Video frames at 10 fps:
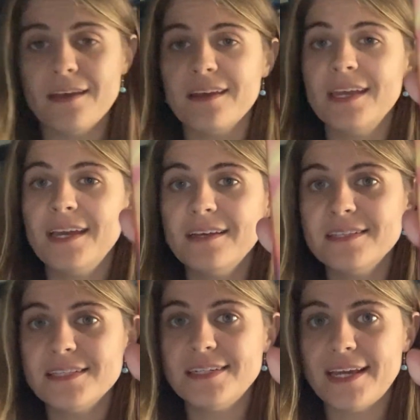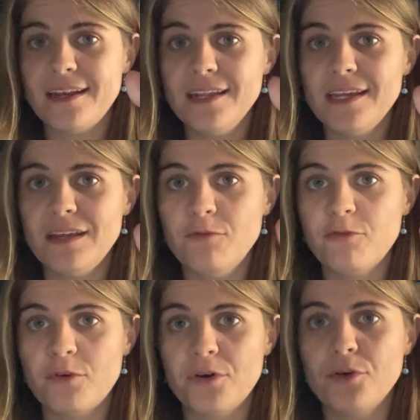is Deadly
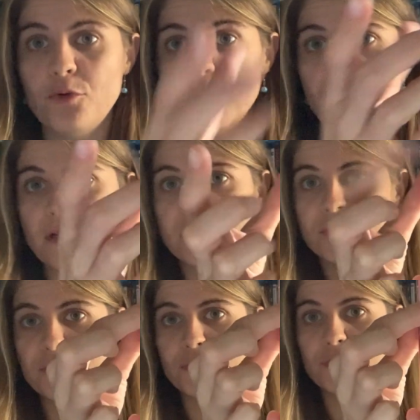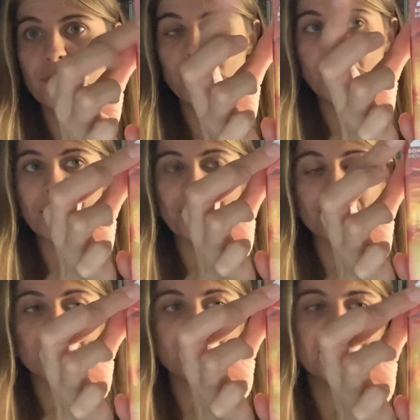Inferno plus 2
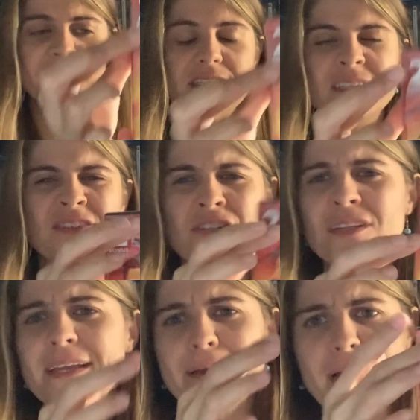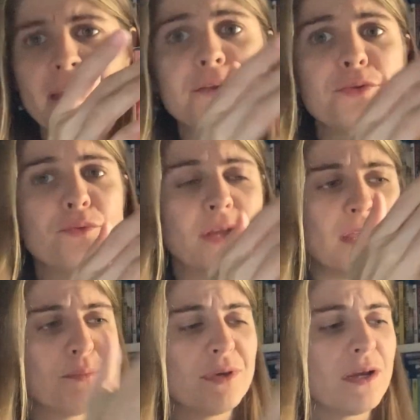bonus movies. Usually I do not
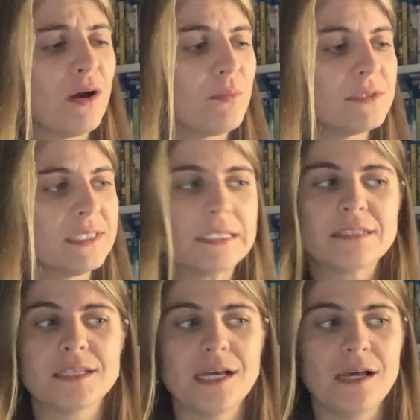pick up these